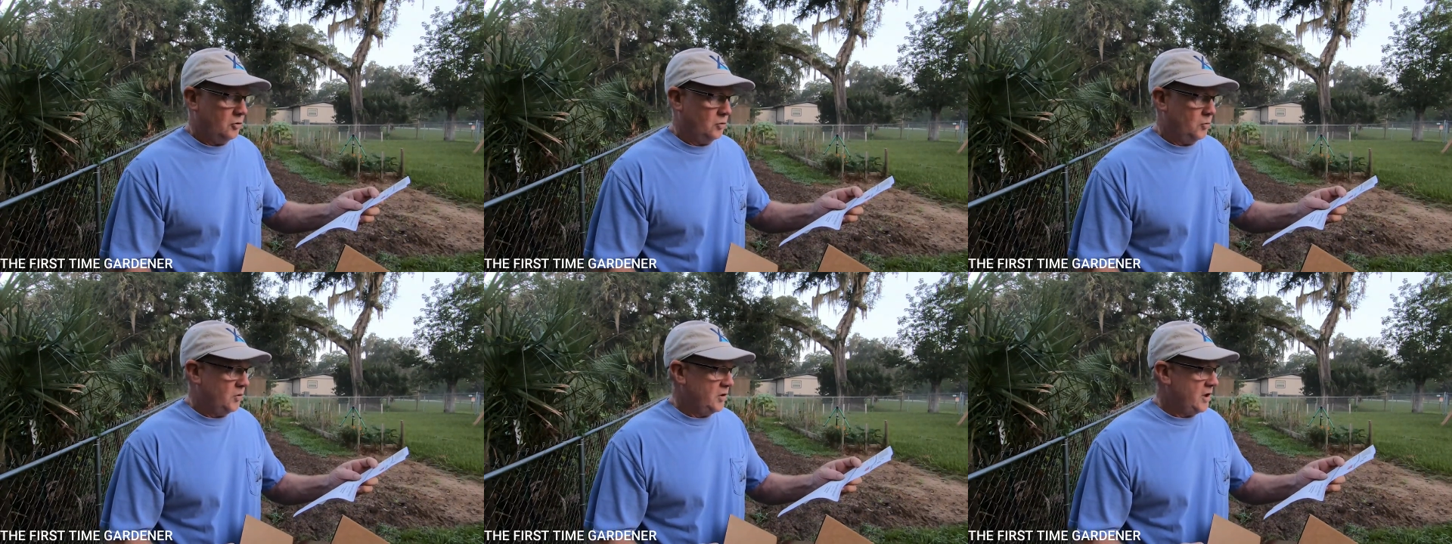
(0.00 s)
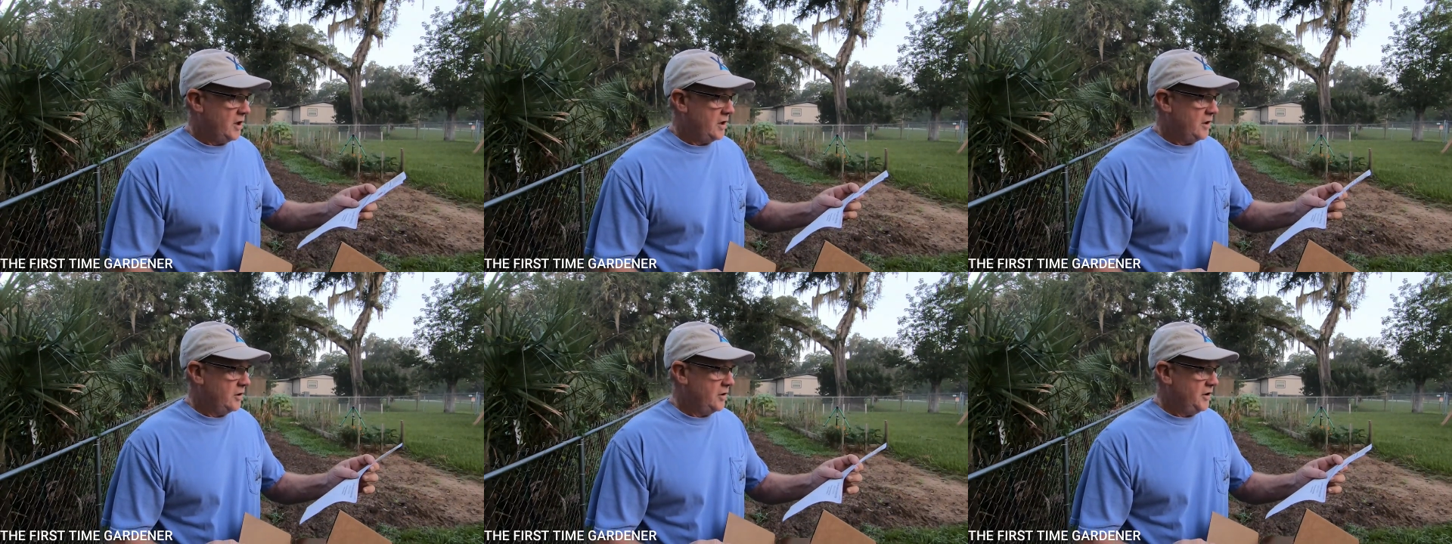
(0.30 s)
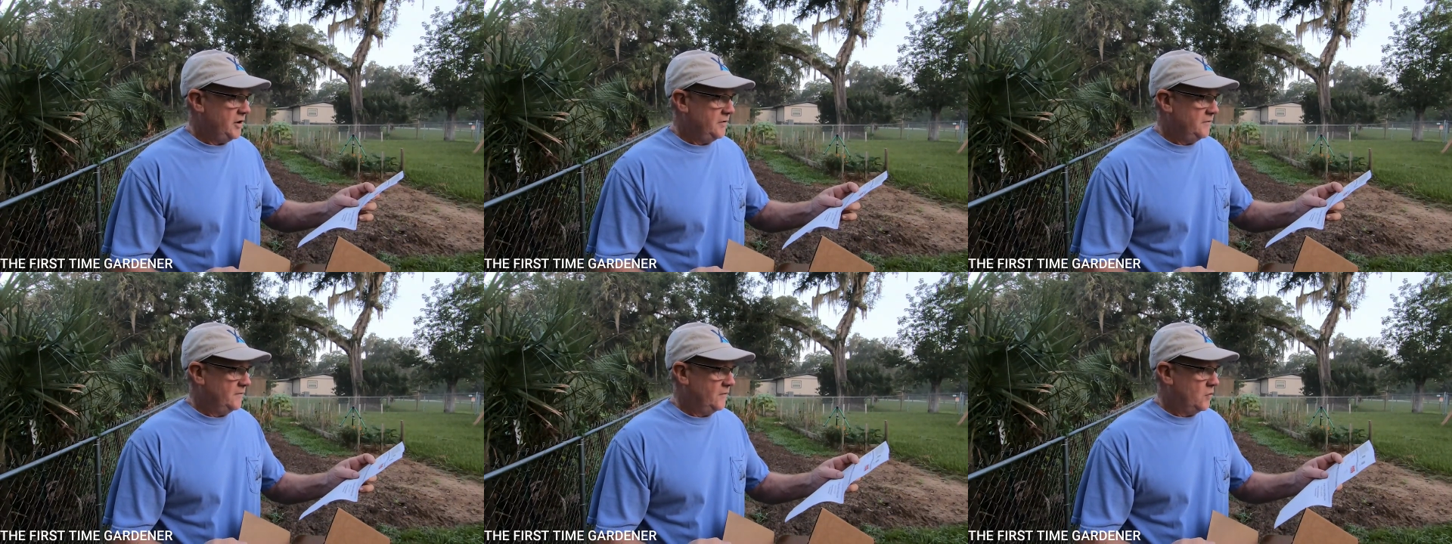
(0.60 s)
we got our
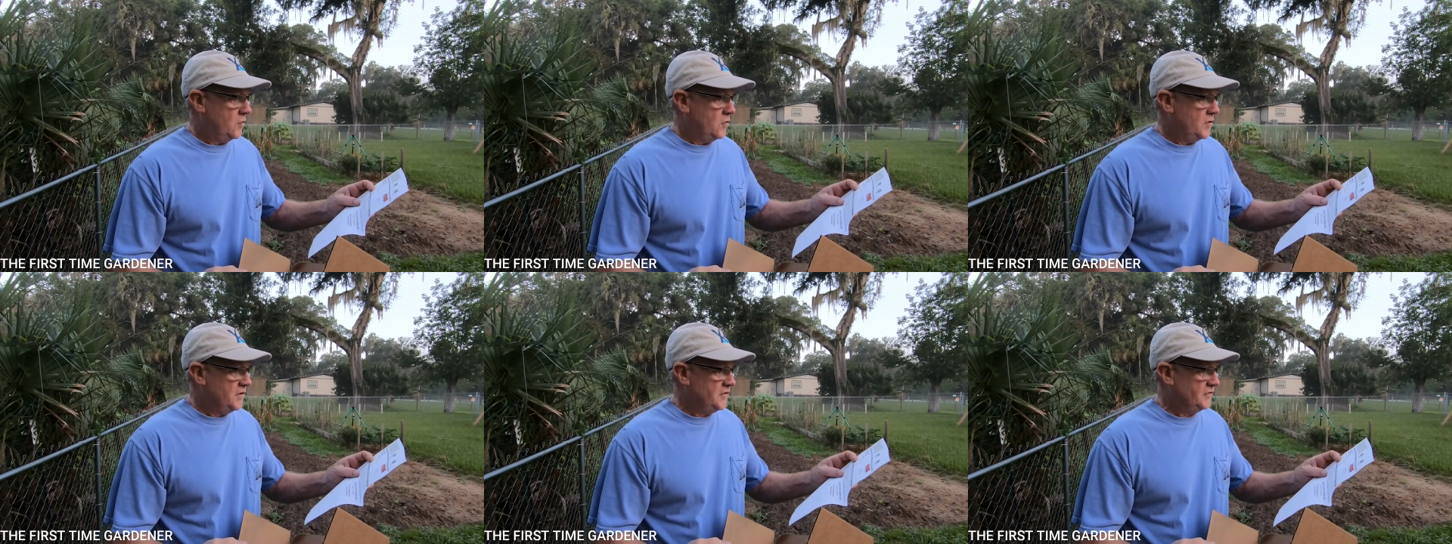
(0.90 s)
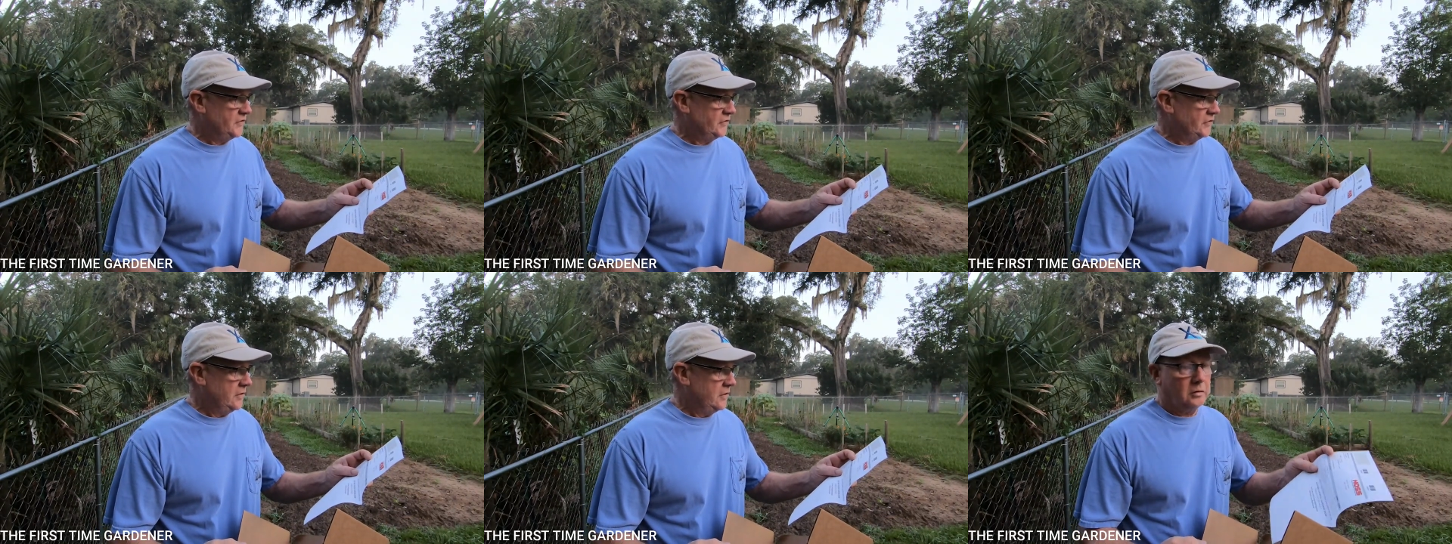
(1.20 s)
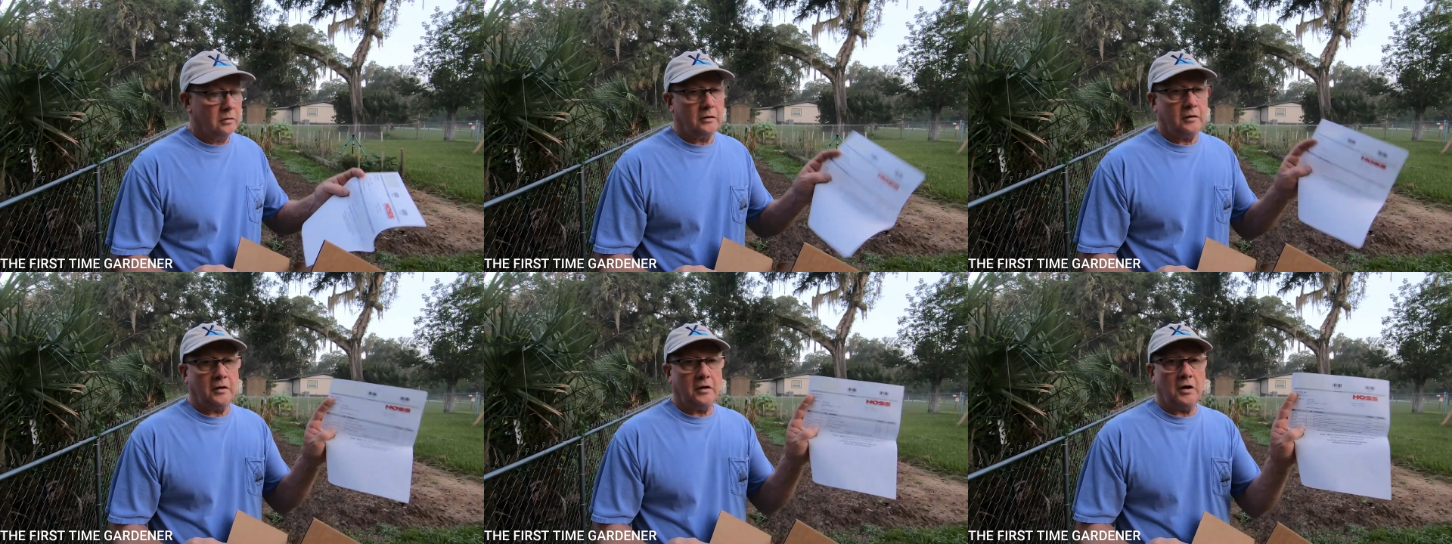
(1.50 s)
invoice
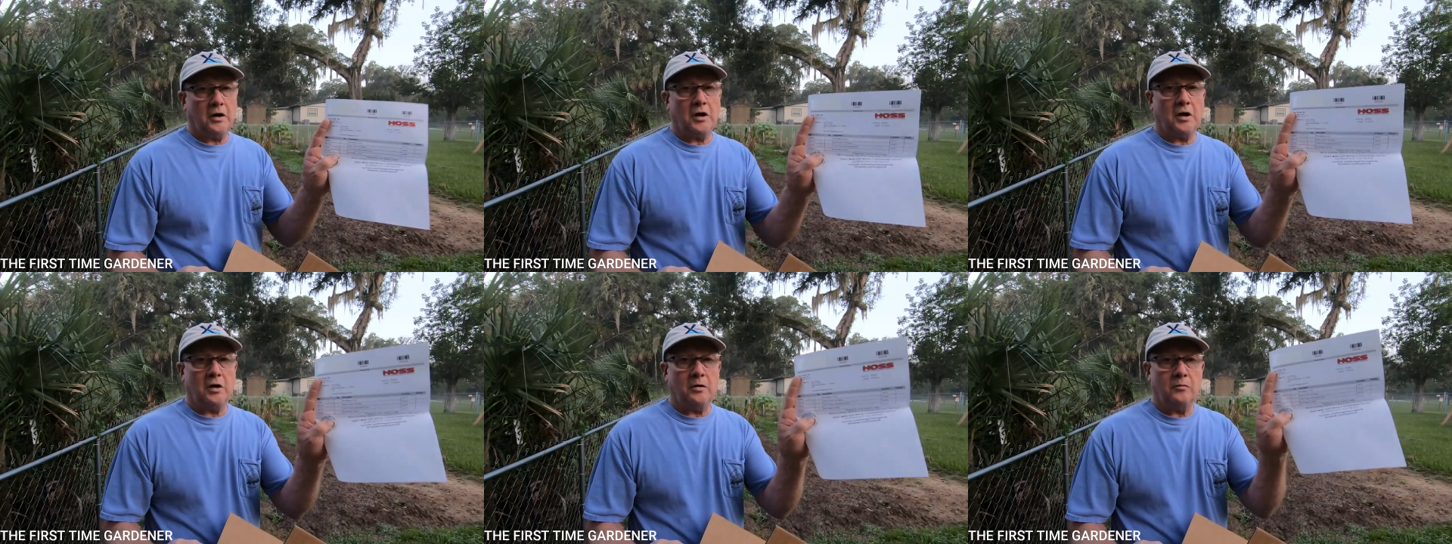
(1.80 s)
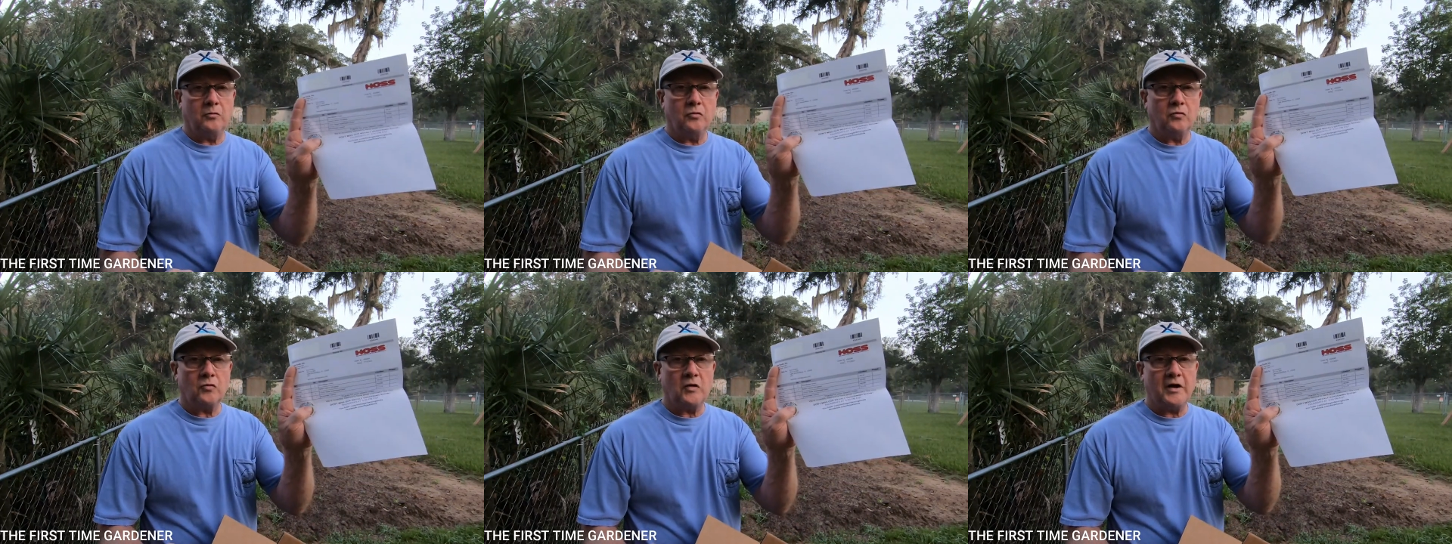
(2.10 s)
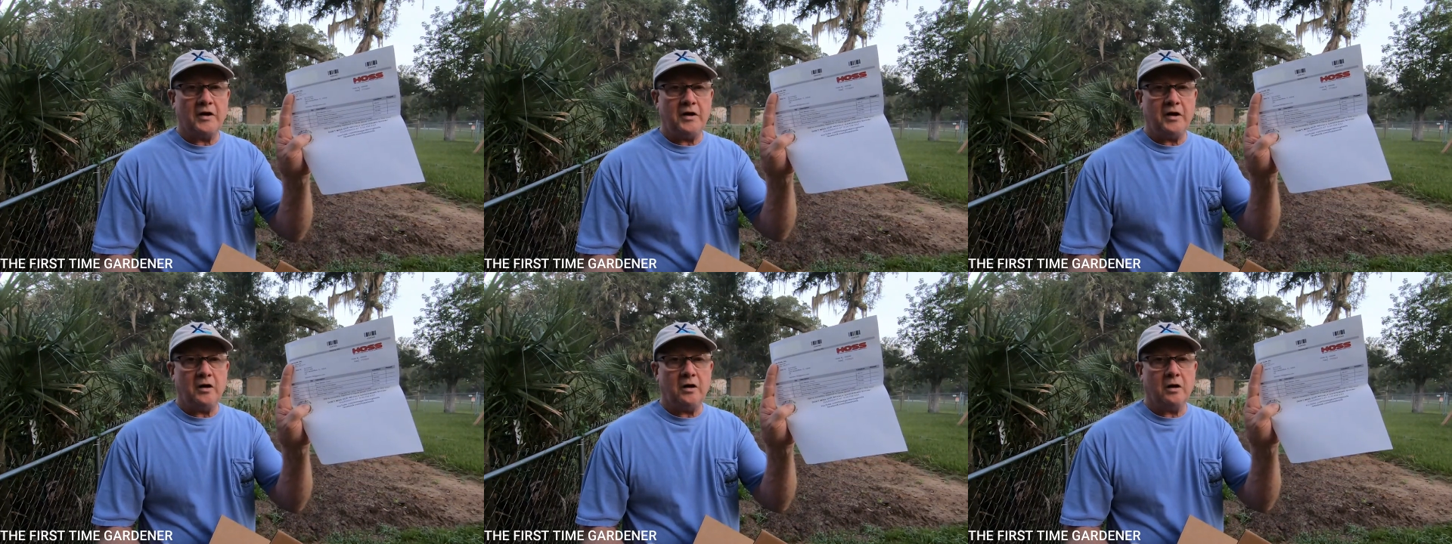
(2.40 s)
um,
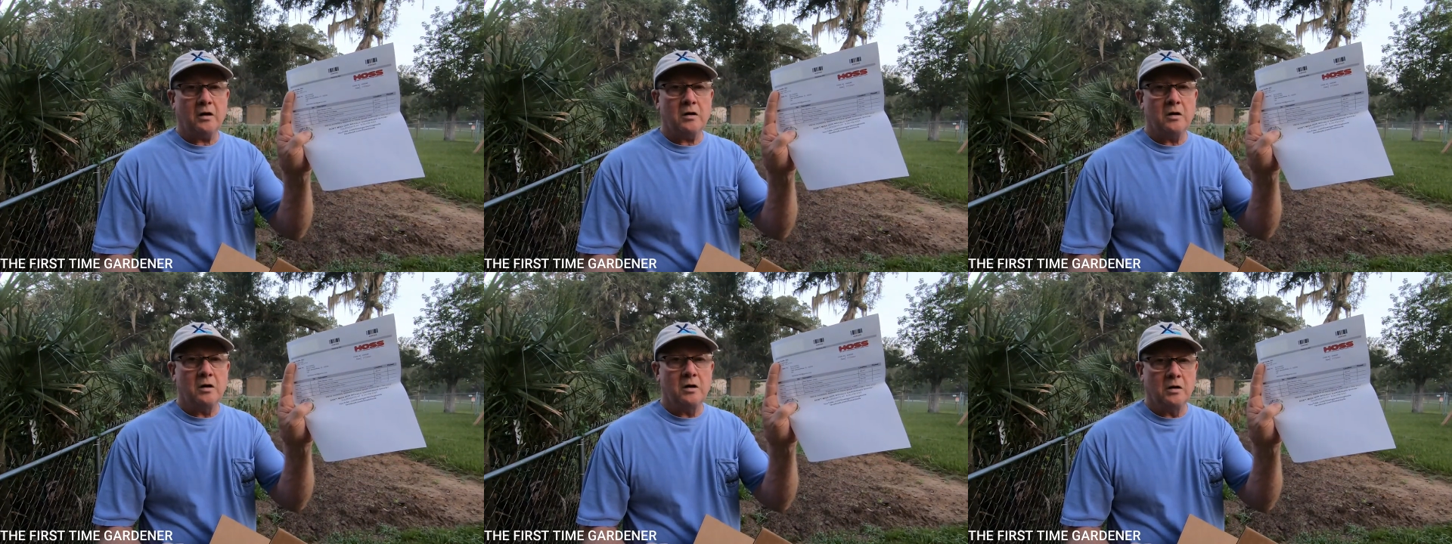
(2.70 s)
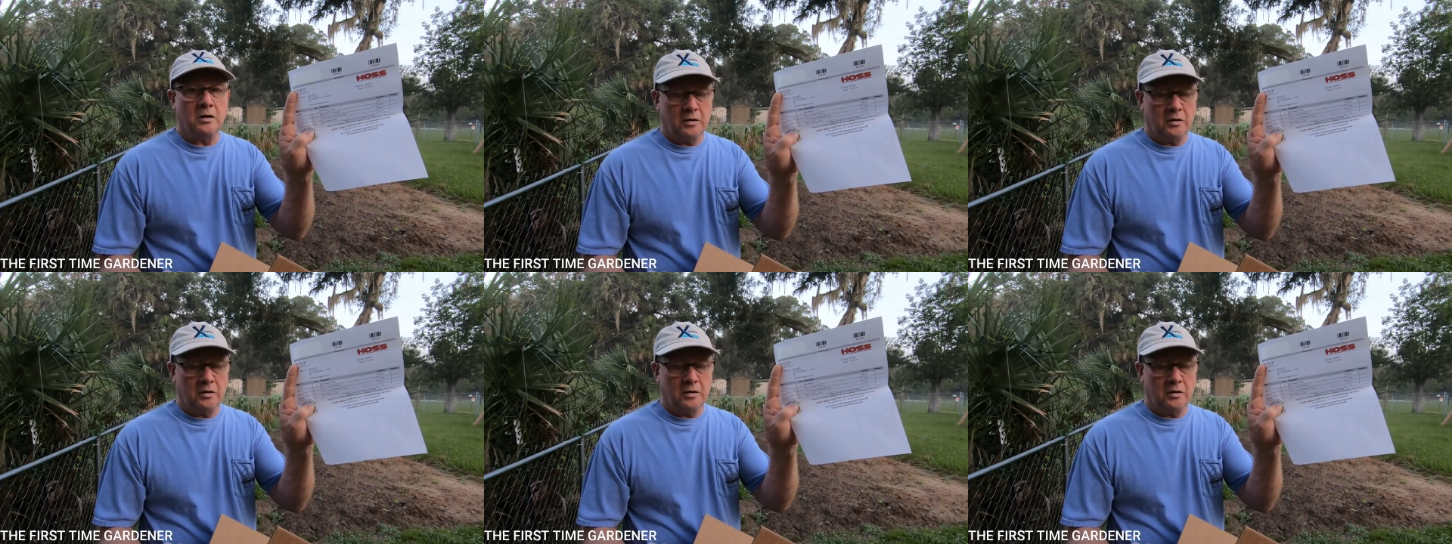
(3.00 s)
right here.